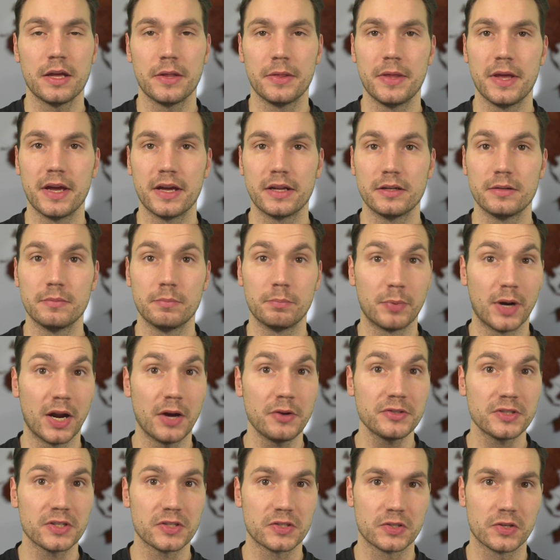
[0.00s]
then
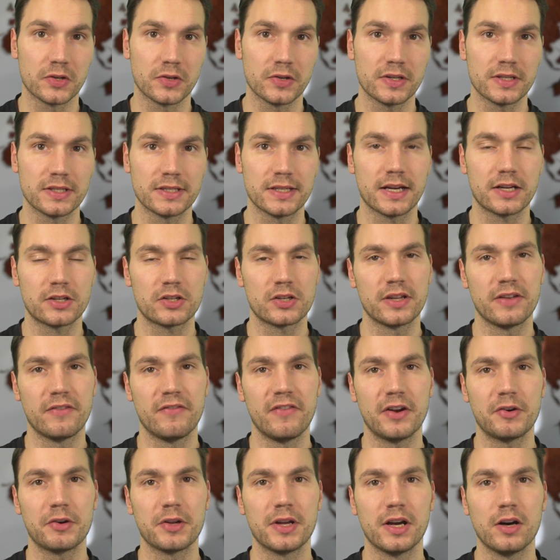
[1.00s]
Browsersync is actually a
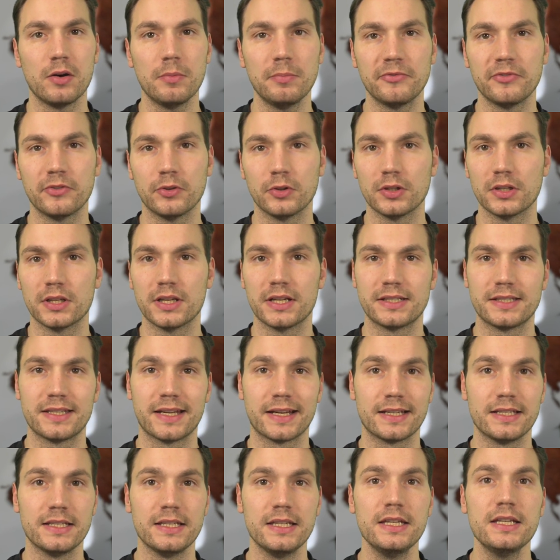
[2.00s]
very helpful
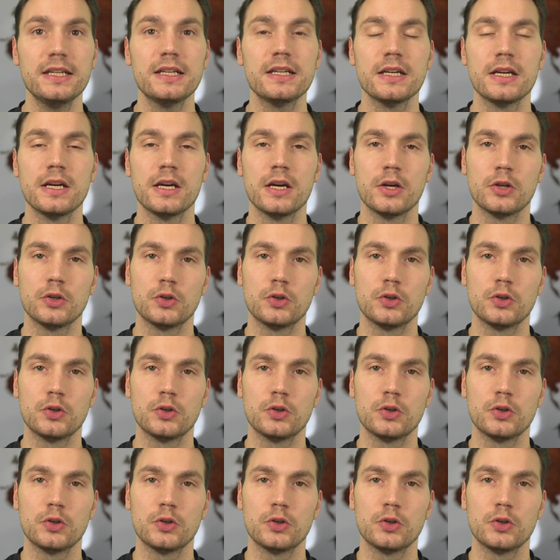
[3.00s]
technique